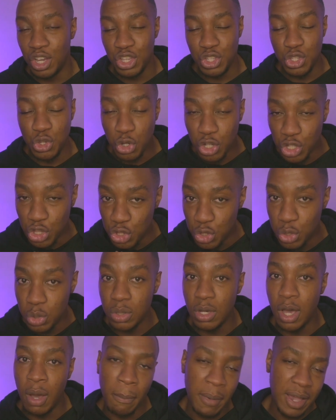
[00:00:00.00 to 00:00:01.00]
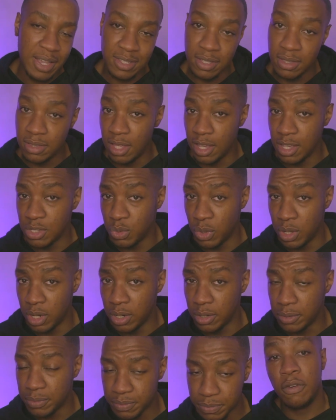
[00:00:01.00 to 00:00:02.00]
you can do amazing things with
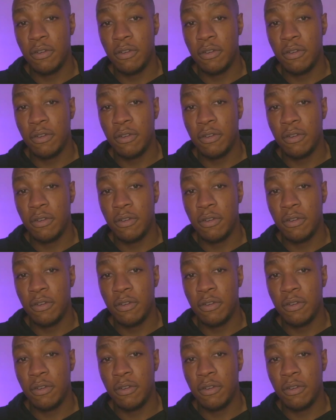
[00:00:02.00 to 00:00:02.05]
it.